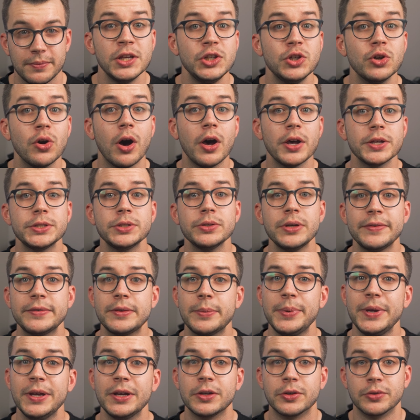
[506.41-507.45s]
You also have
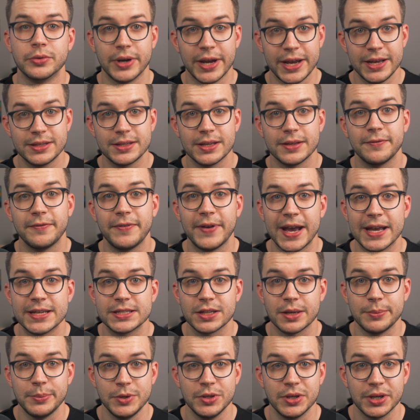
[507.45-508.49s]
to be a great and
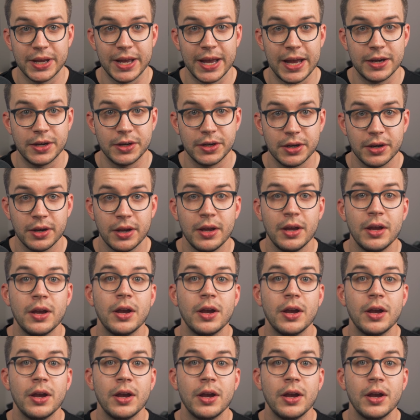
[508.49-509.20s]
fast communicator.